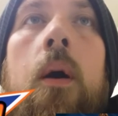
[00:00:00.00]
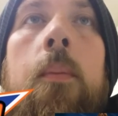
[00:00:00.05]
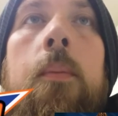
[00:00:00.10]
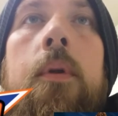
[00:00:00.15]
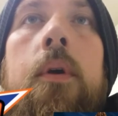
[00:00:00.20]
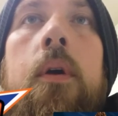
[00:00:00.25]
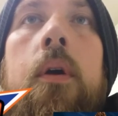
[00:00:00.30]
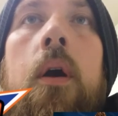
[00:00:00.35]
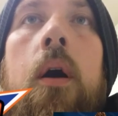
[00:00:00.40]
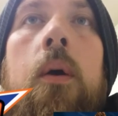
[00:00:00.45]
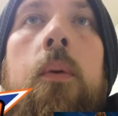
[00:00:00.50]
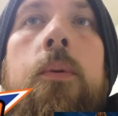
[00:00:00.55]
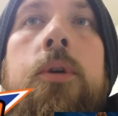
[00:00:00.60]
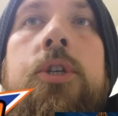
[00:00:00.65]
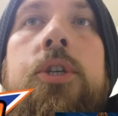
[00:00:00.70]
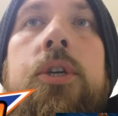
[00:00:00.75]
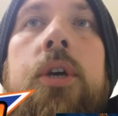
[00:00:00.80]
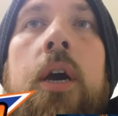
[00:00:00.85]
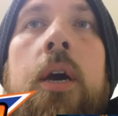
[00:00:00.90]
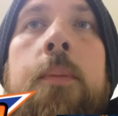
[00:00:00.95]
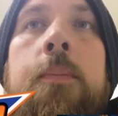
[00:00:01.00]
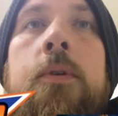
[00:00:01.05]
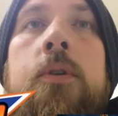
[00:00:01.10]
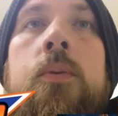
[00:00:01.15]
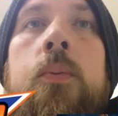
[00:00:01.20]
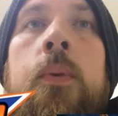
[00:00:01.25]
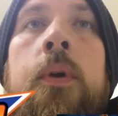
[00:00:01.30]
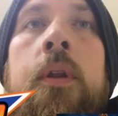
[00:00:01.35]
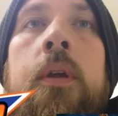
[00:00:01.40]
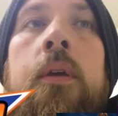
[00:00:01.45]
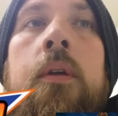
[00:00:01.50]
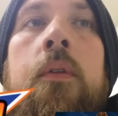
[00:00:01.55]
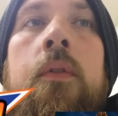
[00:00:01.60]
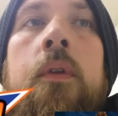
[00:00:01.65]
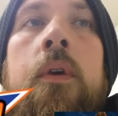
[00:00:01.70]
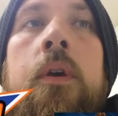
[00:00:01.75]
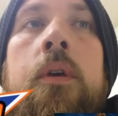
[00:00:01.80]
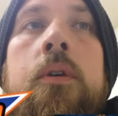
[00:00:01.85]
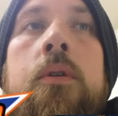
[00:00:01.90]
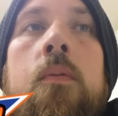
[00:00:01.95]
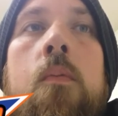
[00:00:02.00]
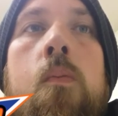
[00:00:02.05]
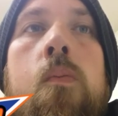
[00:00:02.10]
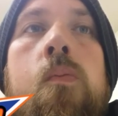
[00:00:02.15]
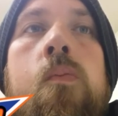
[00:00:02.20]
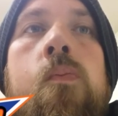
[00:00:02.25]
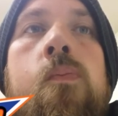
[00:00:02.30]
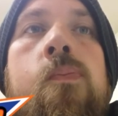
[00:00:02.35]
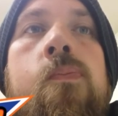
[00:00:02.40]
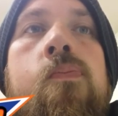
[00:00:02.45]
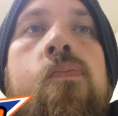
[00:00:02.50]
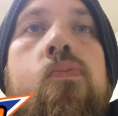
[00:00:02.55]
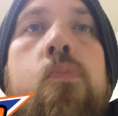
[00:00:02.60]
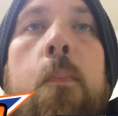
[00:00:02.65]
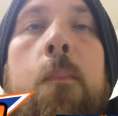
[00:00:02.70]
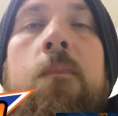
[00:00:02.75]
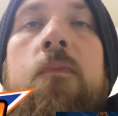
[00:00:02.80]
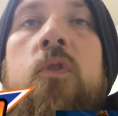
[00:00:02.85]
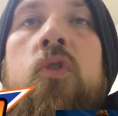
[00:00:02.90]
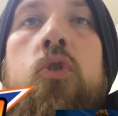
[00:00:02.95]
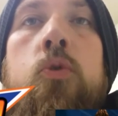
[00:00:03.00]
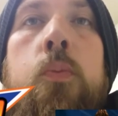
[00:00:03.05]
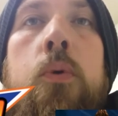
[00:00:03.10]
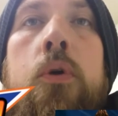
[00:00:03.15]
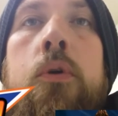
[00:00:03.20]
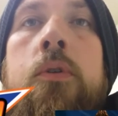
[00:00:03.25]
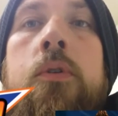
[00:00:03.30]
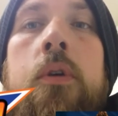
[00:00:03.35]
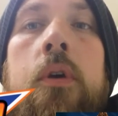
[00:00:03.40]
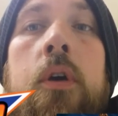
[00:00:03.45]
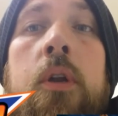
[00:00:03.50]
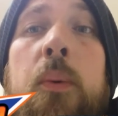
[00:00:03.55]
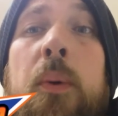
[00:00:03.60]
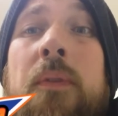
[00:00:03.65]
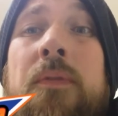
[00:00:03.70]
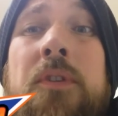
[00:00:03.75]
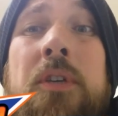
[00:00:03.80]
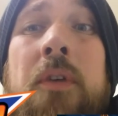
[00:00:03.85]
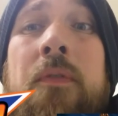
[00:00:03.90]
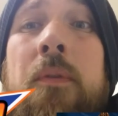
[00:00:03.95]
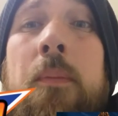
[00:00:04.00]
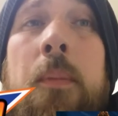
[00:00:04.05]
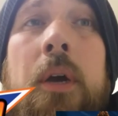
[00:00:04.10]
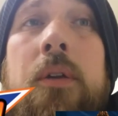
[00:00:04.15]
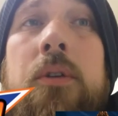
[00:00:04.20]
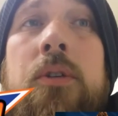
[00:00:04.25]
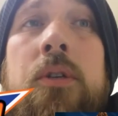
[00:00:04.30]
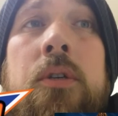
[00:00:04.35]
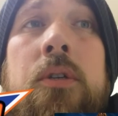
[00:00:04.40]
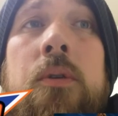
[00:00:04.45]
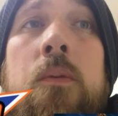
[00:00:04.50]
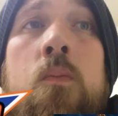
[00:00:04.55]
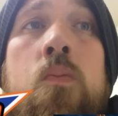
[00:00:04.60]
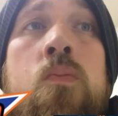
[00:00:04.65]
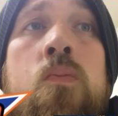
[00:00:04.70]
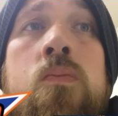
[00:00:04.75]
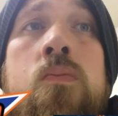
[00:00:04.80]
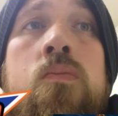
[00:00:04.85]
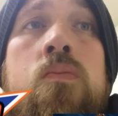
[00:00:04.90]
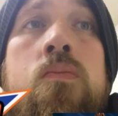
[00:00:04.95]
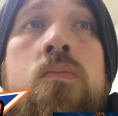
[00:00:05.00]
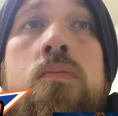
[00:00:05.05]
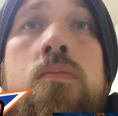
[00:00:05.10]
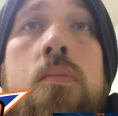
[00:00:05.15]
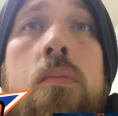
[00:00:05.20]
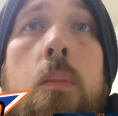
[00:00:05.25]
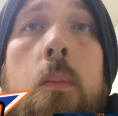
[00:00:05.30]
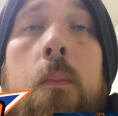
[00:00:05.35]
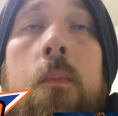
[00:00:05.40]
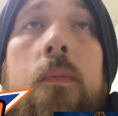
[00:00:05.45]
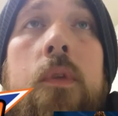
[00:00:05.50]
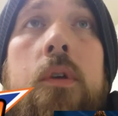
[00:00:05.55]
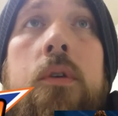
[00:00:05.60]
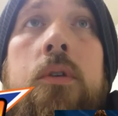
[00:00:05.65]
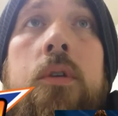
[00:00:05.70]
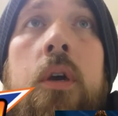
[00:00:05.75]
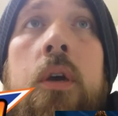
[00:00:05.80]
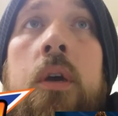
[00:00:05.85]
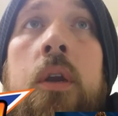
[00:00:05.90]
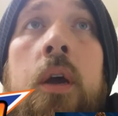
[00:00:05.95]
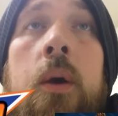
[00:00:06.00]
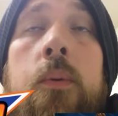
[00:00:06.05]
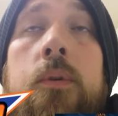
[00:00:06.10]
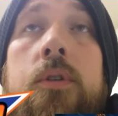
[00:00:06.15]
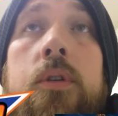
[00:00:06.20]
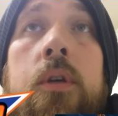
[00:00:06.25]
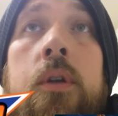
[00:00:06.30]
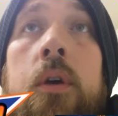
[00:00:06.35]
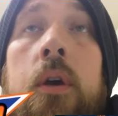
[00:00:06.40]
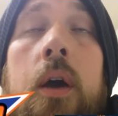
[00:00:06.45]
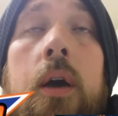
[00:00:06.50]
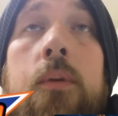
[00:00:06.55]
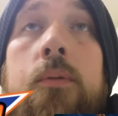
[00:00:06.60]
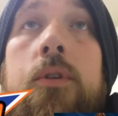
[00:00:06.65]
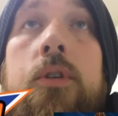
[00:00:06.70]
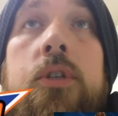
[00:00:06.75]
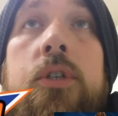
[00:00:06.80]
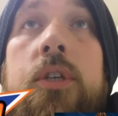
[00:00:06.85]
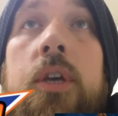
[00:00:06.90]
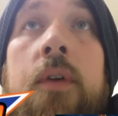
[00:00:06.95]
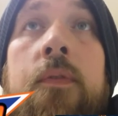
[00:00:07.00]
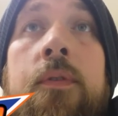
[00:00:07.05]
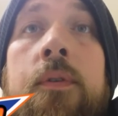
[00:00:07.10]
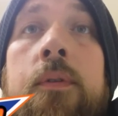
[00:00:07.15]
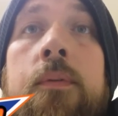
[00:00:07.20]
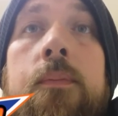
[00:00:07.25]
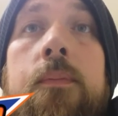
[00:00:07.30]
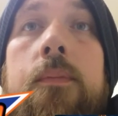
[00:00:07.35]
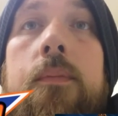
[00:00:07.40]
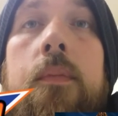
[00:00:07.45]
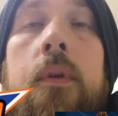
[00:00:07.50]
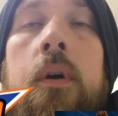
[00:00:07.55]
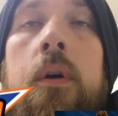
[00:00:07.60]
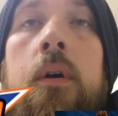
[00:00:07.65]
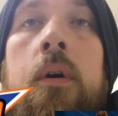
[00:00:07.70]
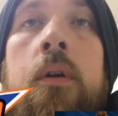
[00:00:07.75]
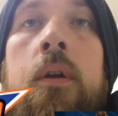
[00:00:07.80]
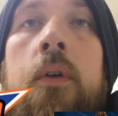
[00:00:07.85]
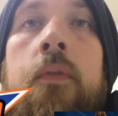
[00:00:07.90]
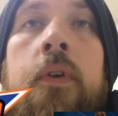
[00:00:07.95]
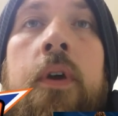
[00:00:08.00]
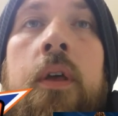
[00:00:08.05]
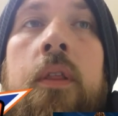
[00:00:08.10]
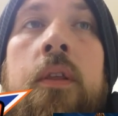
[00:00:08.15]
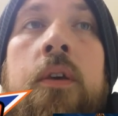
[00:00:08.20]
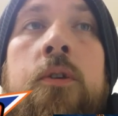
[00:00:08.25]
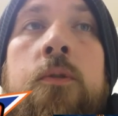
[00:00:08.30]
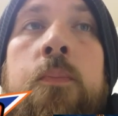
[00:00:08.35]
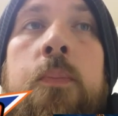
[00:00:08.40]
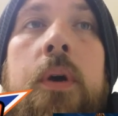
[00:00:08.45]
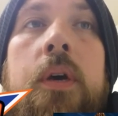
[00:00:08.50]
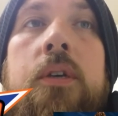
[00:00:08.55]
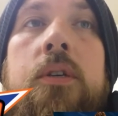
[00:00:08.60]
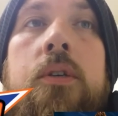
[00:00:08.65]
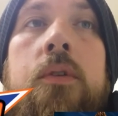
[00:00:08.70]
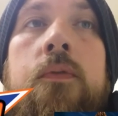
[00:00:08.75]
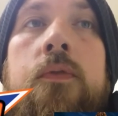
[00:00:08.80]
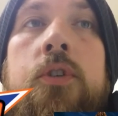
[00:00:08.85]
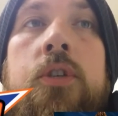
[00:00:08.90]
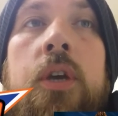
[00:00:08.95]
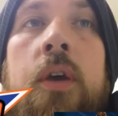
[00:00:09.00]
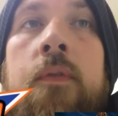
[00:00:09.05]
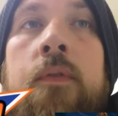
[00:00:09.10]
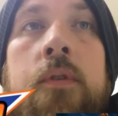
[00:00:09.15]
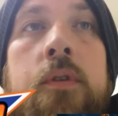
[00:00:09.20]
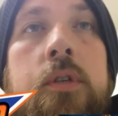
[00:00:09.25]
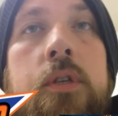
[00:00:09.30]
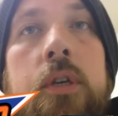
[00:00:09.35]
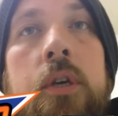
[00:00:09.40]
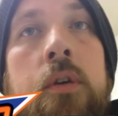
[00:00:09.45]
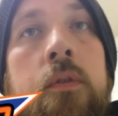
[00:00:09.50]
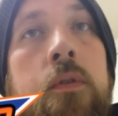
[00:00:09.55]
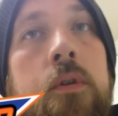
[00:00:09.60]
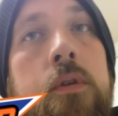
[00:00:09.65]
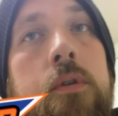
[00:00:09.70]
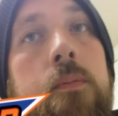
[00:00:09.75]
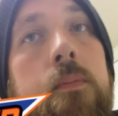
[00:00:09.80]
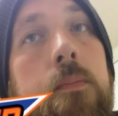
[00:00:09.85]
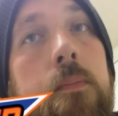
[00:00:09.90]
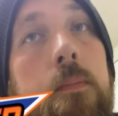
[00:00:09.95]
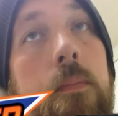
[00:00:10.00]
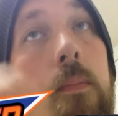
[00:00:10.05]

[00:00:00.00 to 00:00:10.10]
I'm going to go with Sheamus winning on this just because they're going to have seven matches. So, you know, it's going to go to seven. I, I'll never get these best of seven series